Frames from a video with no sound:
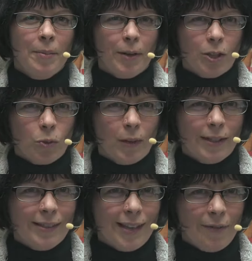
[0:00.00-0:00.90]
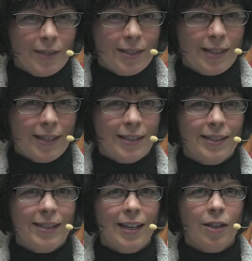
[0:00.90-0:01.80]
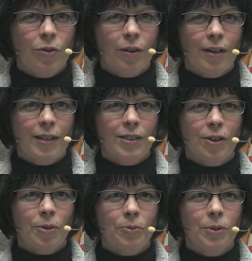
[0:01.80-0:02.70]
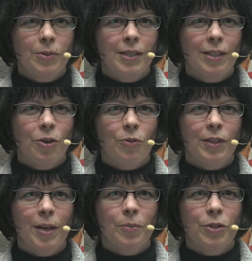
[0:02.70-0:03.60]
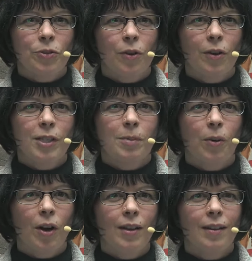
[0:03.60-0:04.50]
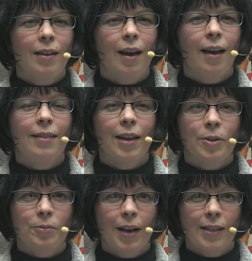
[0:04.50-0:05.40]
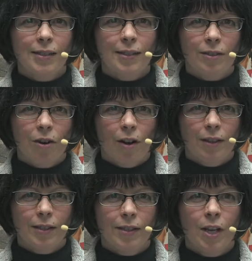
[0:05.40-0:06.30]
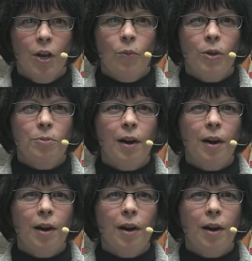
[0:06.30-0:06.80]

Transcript: But in 2017, state authorities on a routine overnight patrol spotted and then arrested Collins with